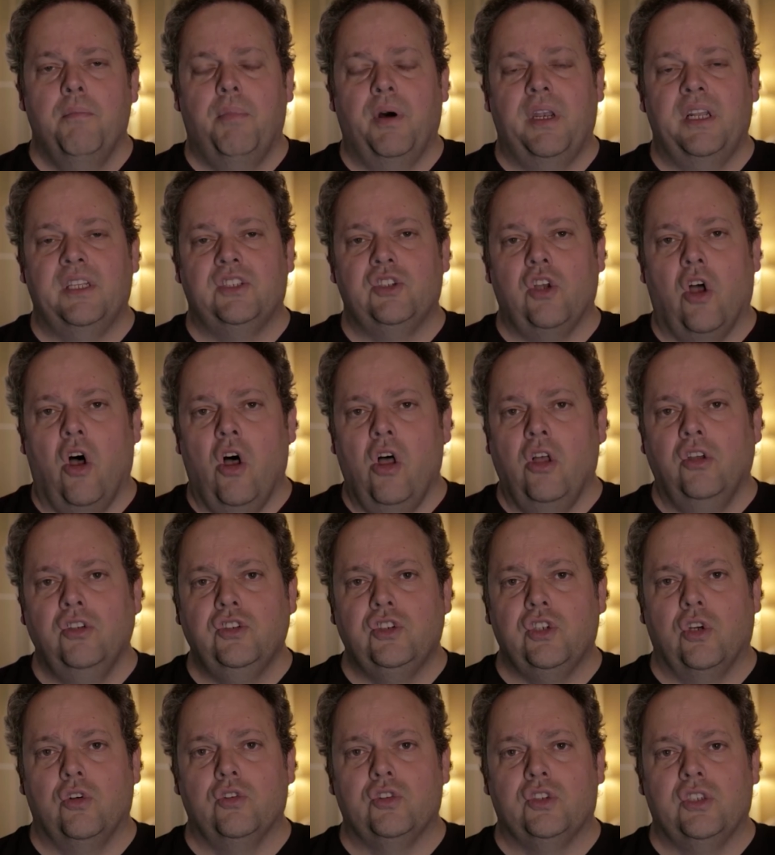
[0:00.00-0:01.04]
But it's
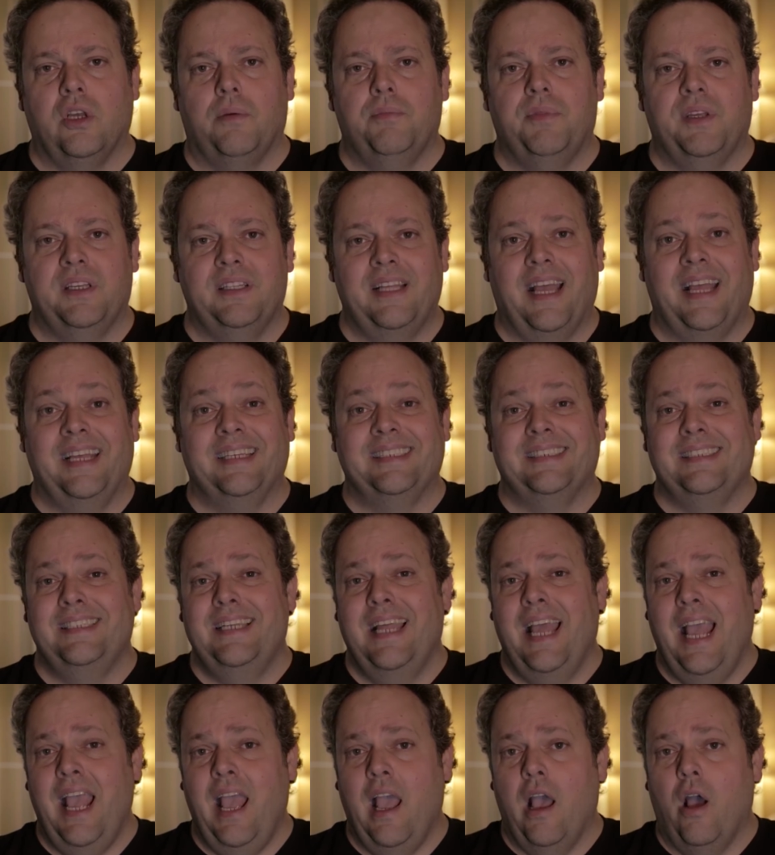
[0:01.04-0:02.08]
also something that is
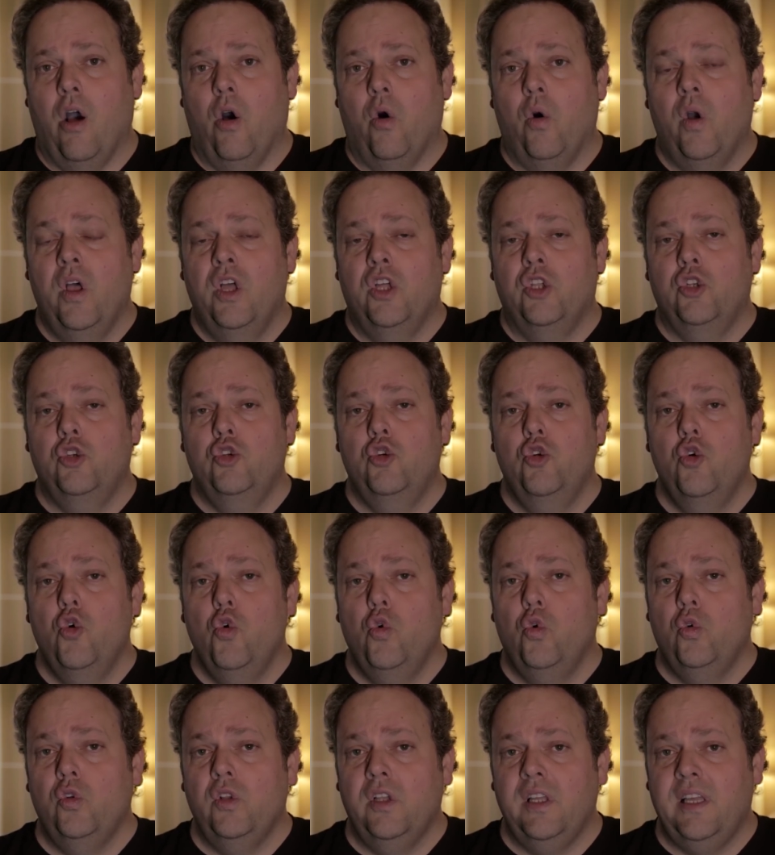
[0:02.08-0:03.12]
now
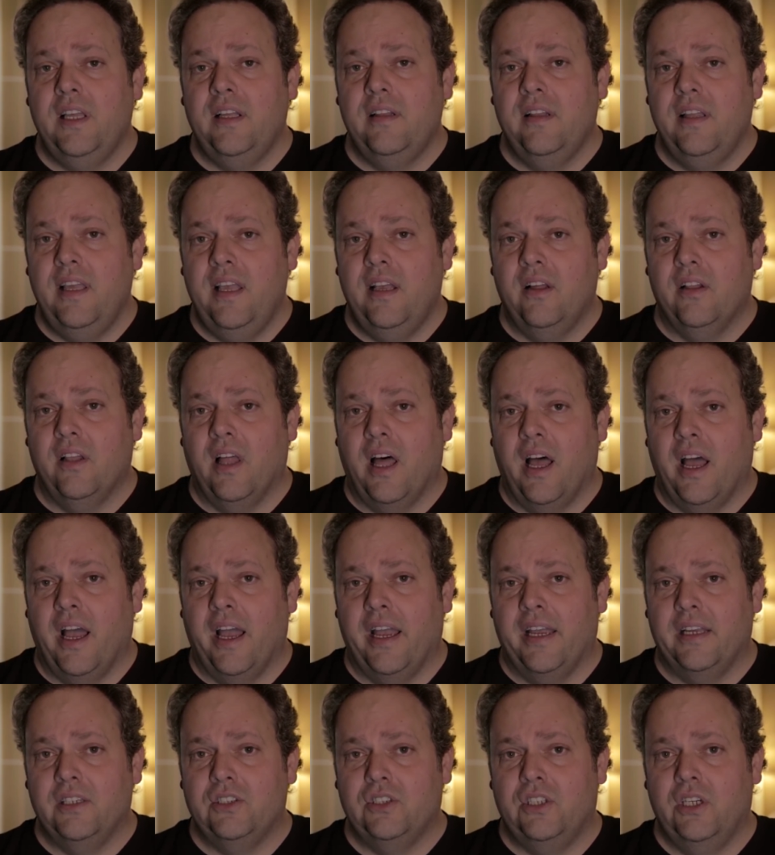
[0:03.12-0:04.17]
newly
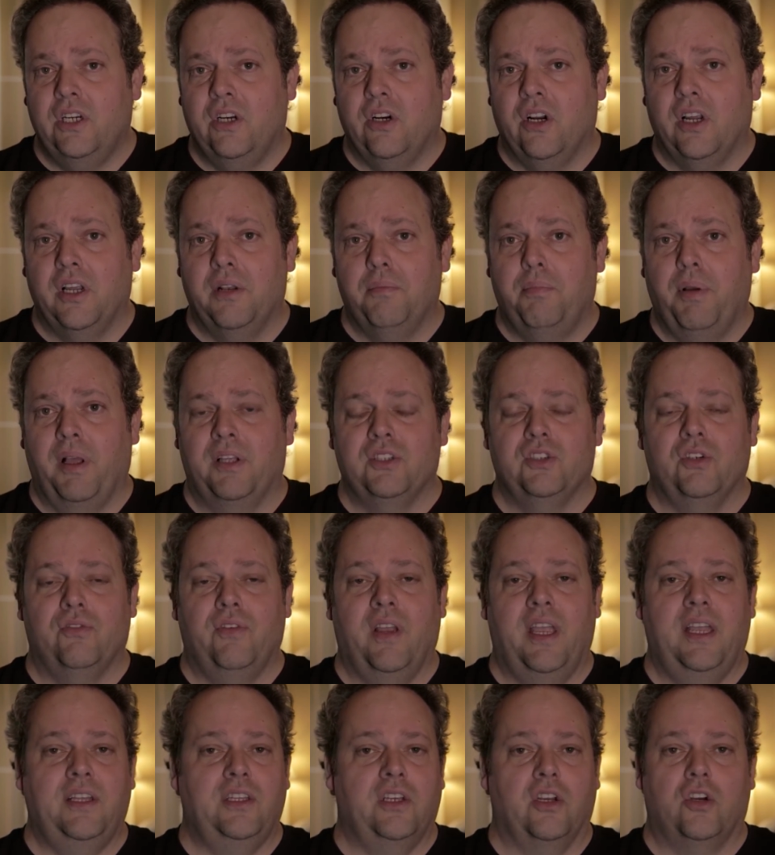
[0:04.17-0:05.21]
legalized here in
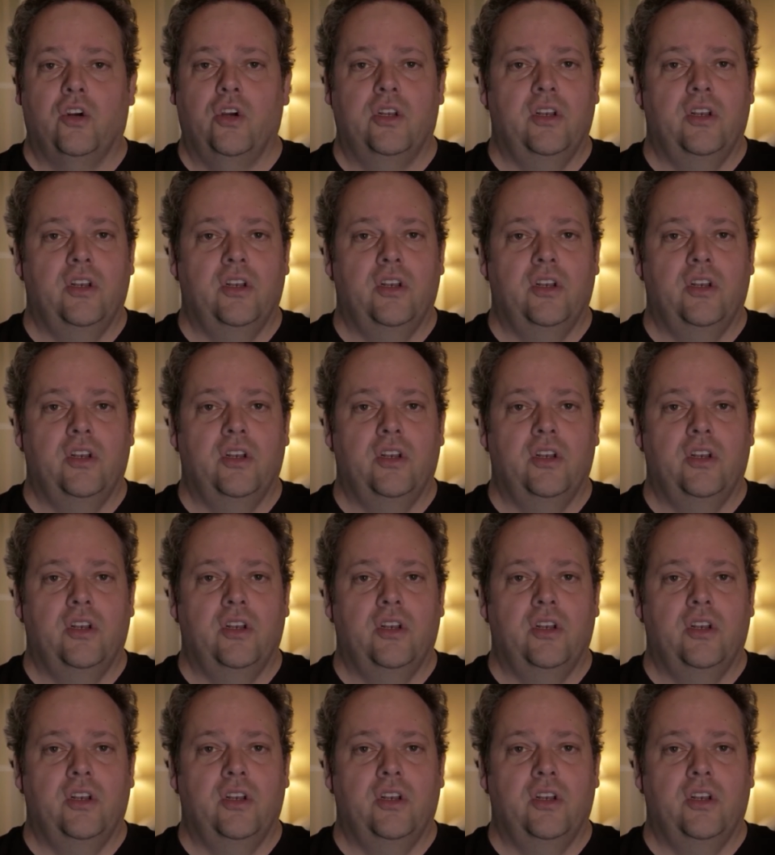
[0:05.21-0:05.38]
Pennsylvania.